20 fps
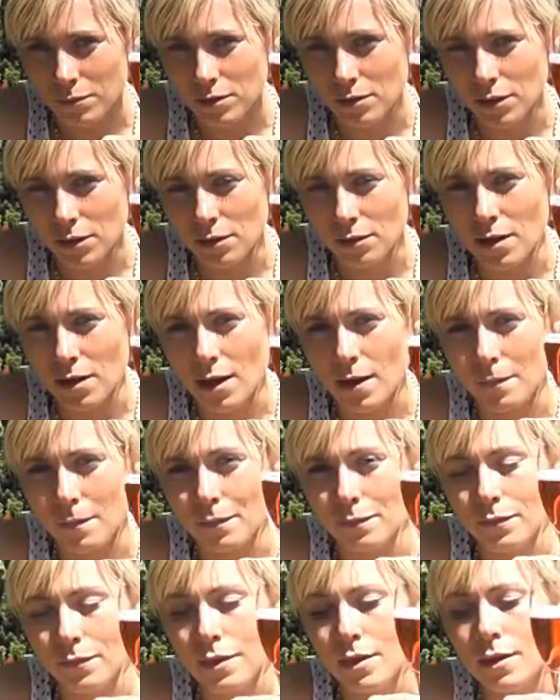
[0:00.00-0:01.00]
So
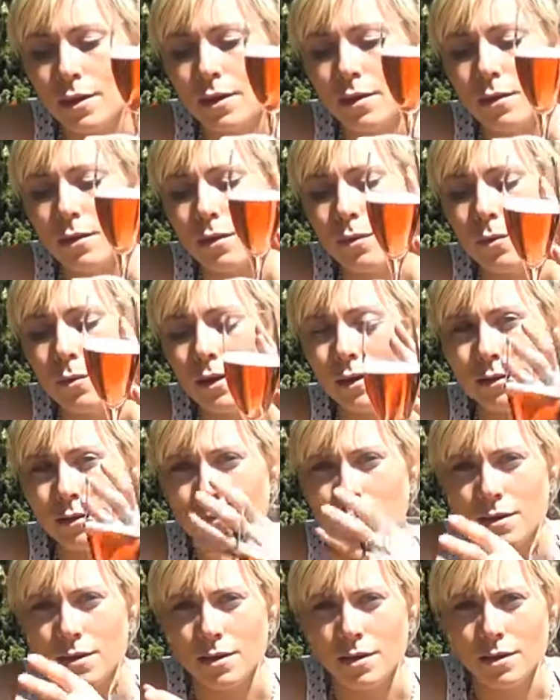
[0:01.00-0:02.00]
one
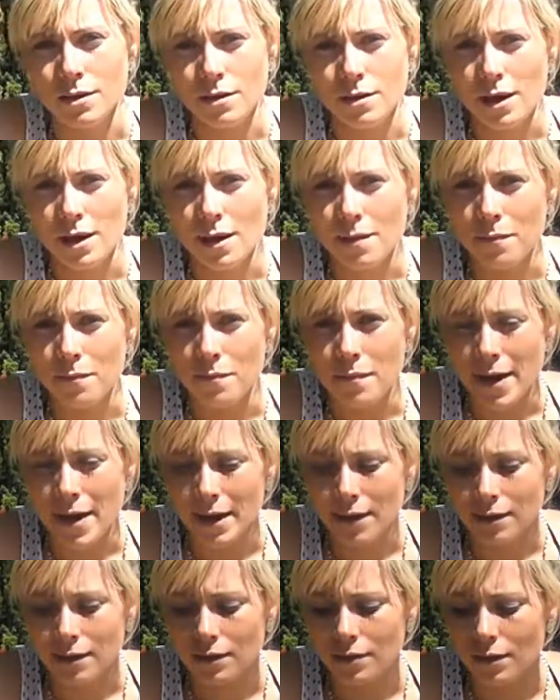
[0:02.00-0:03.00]
of the
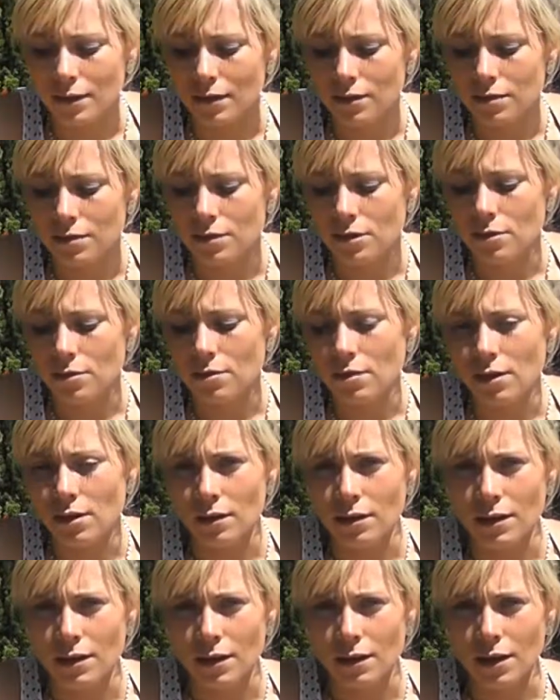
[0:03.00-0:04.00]
main things that you
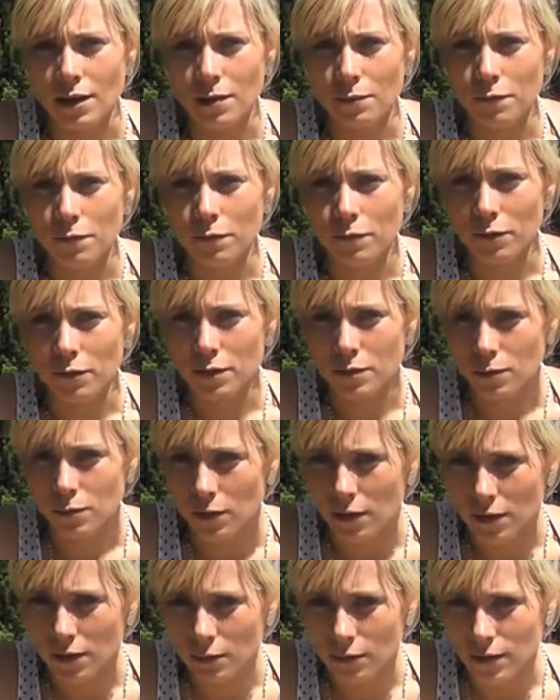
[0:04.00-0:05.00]
look for in a
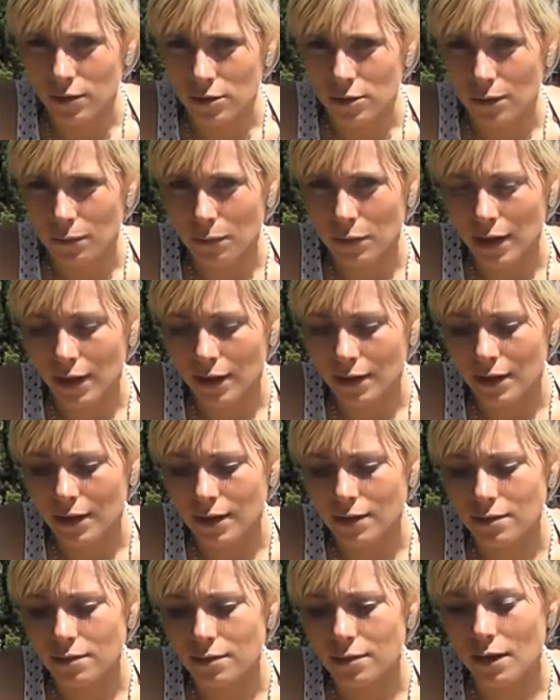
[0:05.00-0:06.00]
sparkling wine and champagne
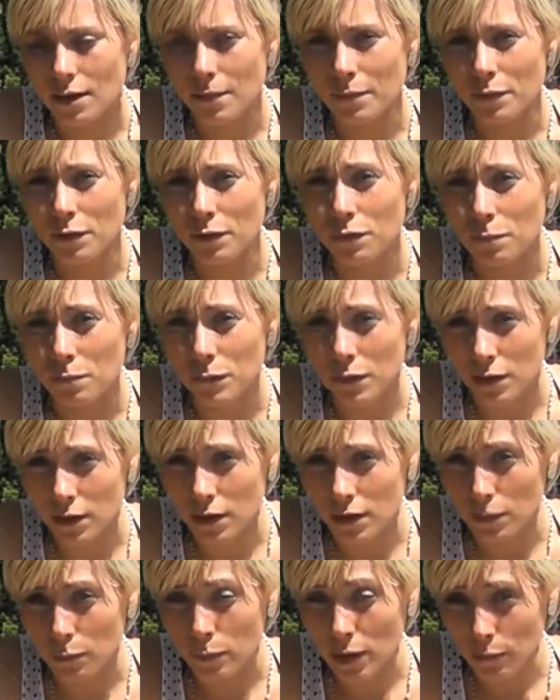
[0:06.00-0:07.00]
is
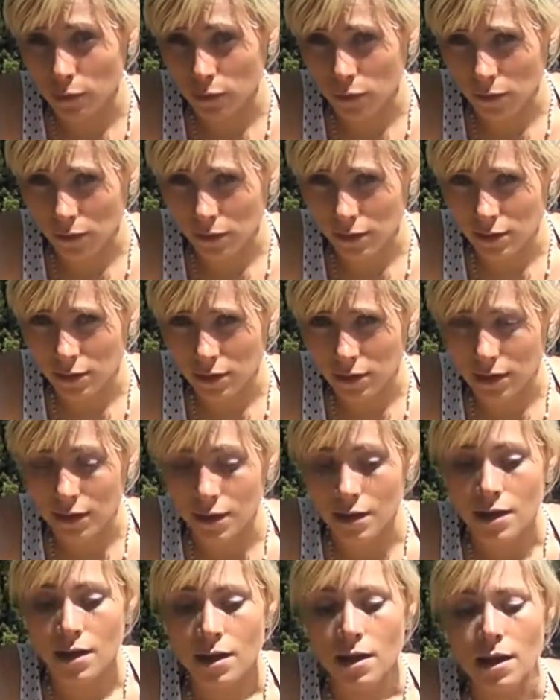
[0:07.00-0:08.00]
the bubble
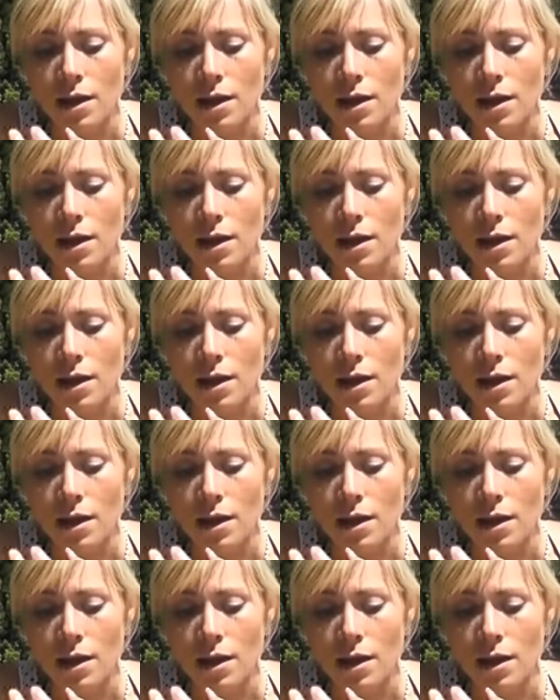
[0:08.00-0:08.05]
quality.